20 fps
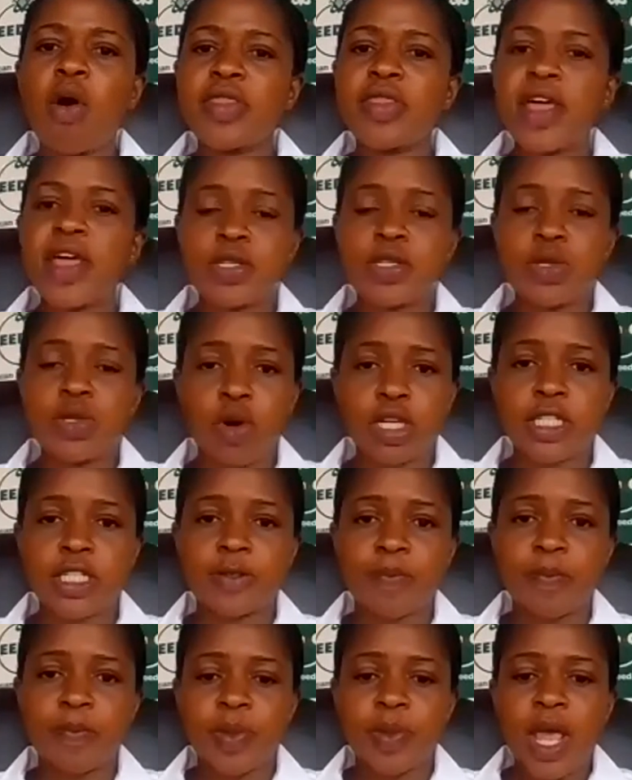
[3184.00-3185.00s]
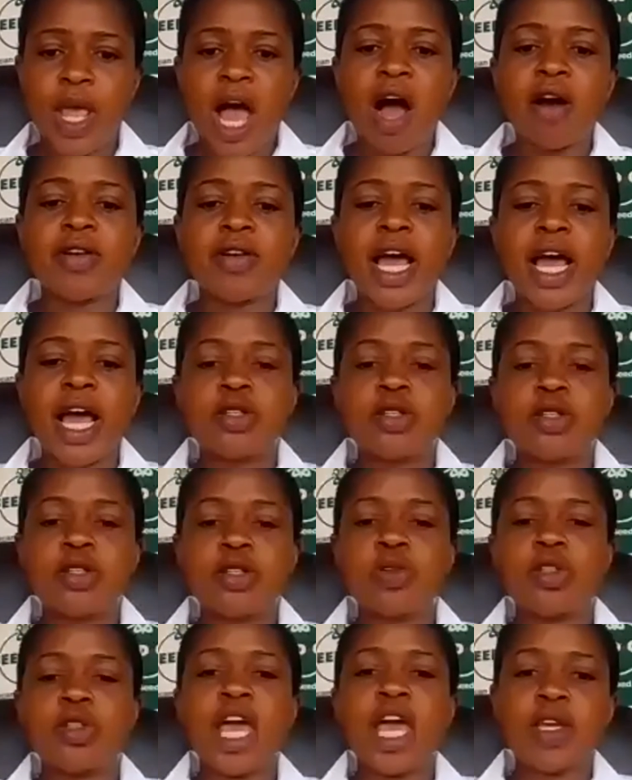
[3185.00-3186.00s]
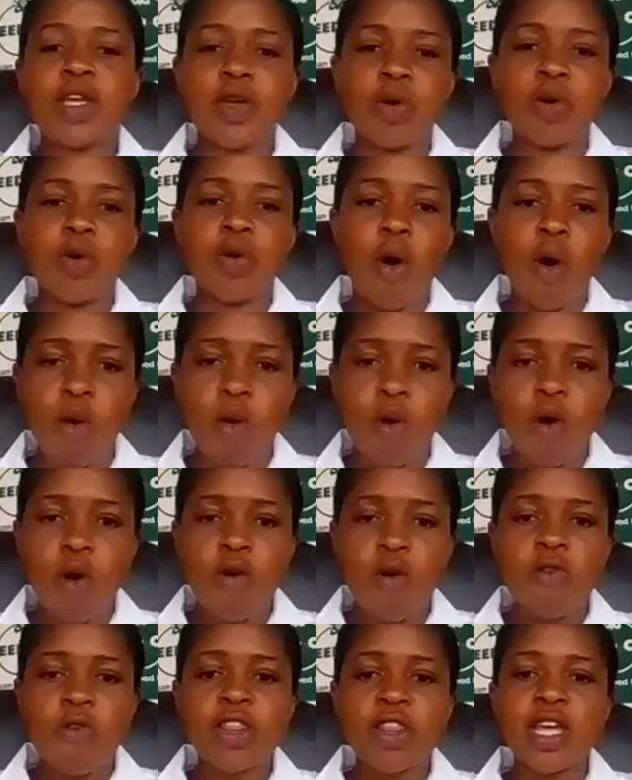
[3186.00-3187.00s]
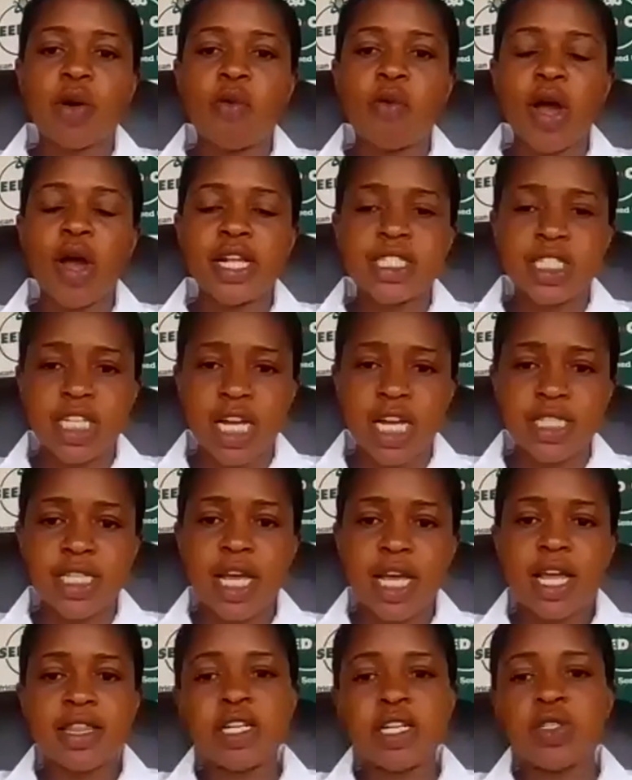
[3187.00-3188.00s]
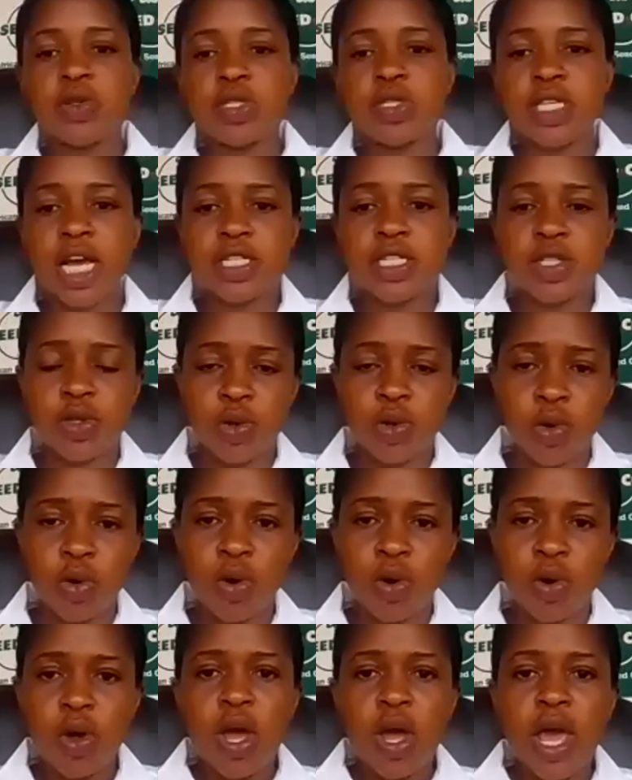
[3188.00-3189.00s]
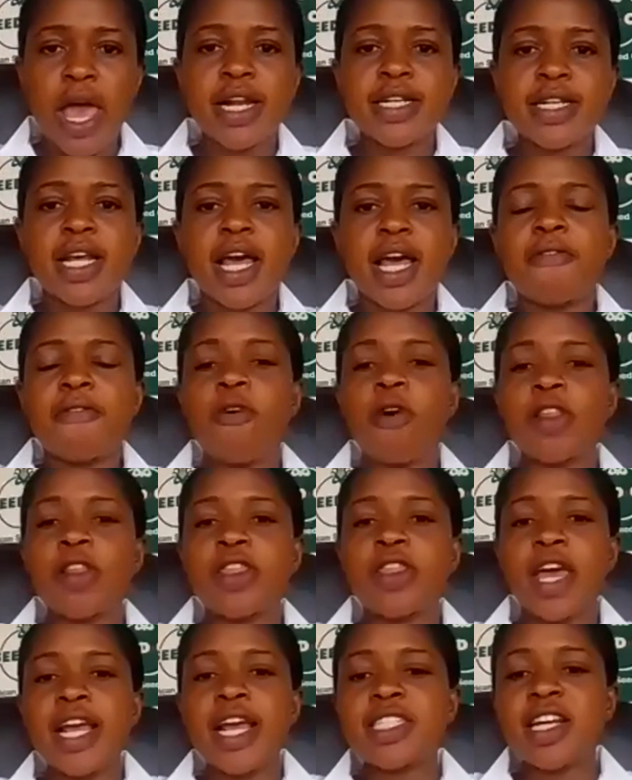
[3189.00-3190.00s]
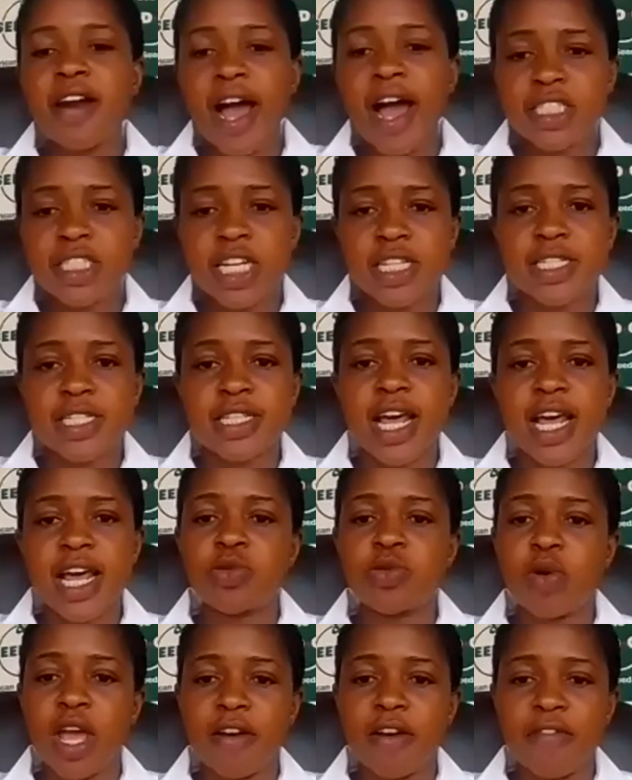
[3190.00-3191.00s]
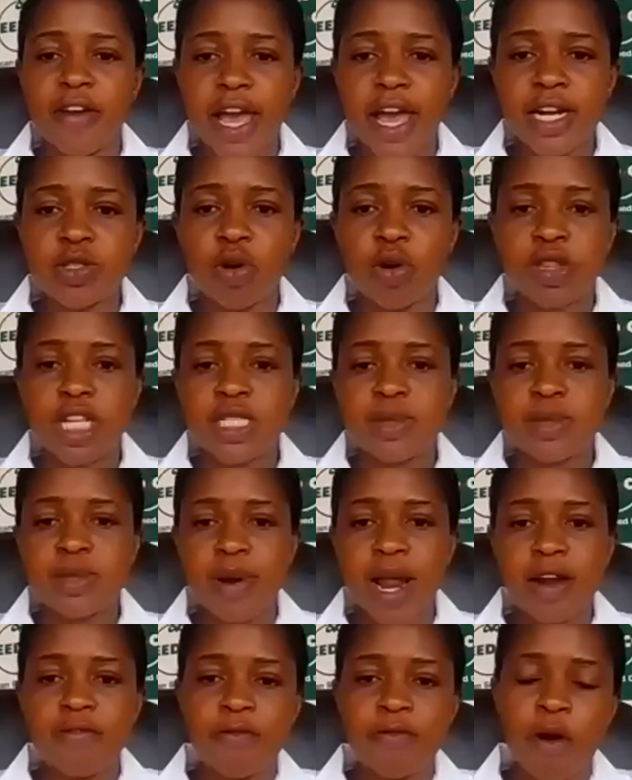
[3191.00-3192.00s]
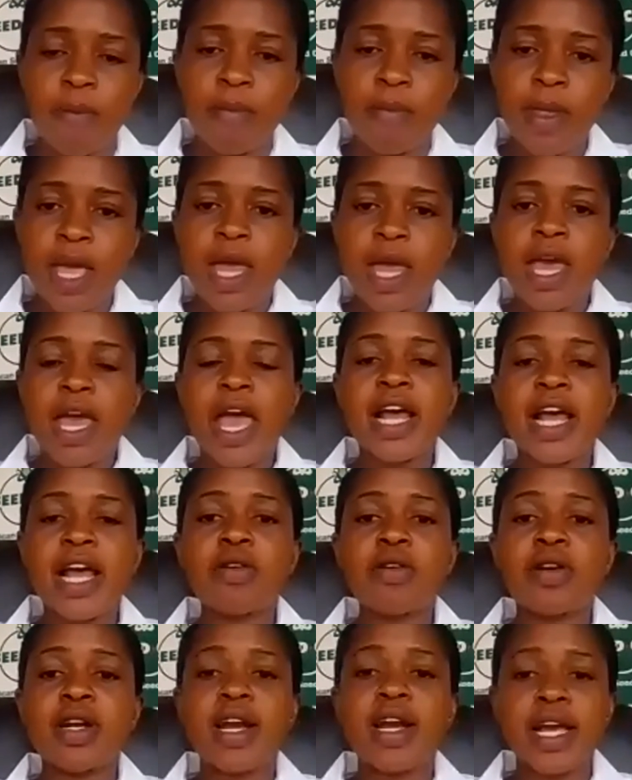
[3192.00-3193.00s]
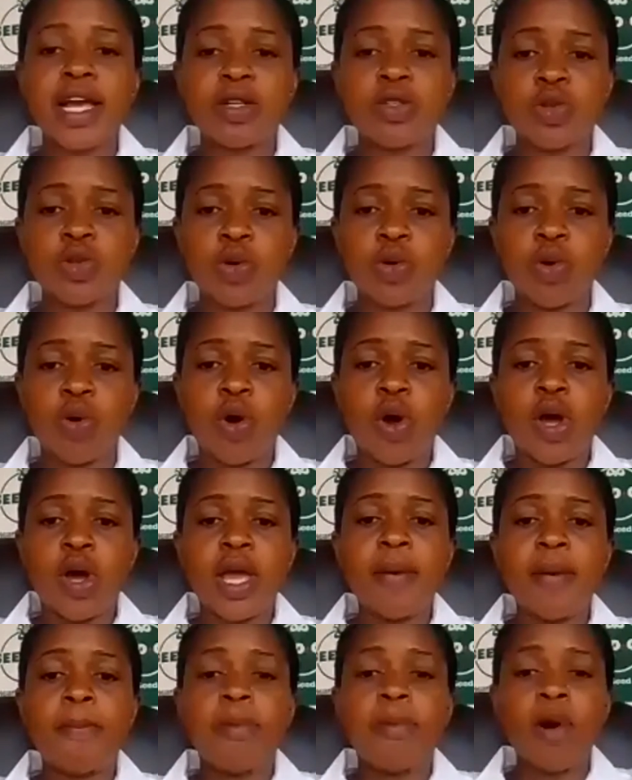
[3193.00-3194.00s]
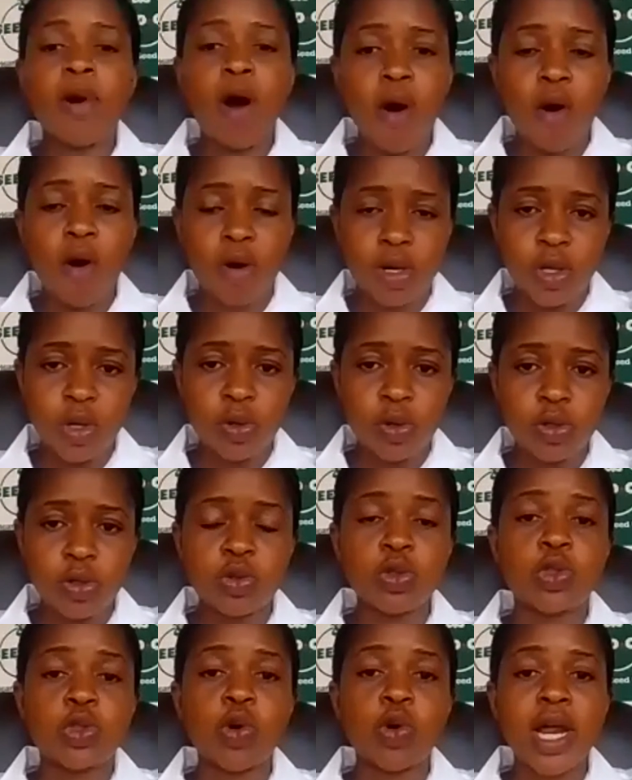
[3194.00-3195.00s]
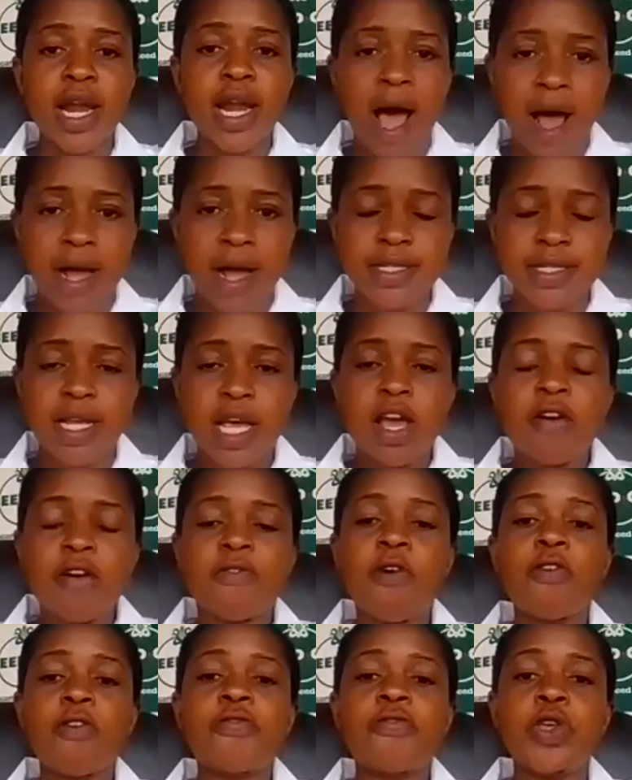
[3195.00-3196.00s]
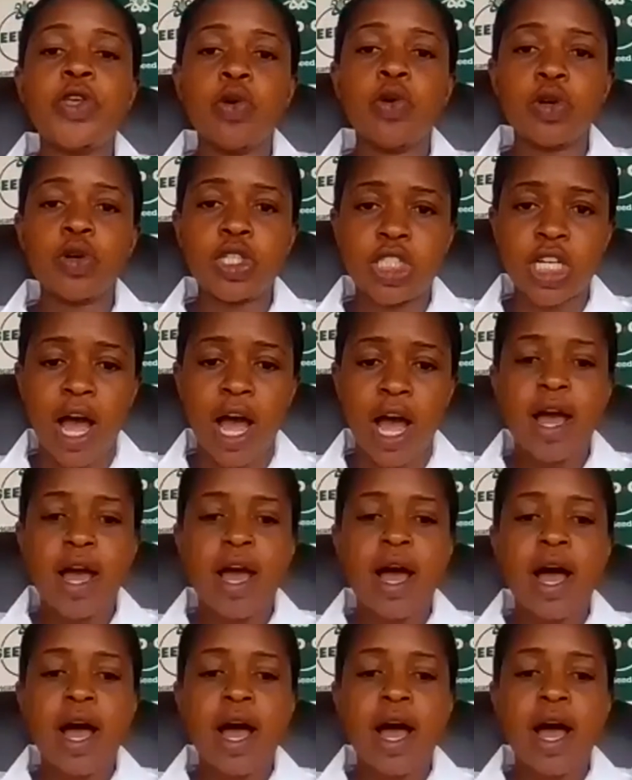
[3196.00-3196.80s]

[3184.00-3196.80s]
On that note, I would like to thank you all for the questions that you sent through and for the interactions that we have had on this platform. And I would like to implore on you to join us for future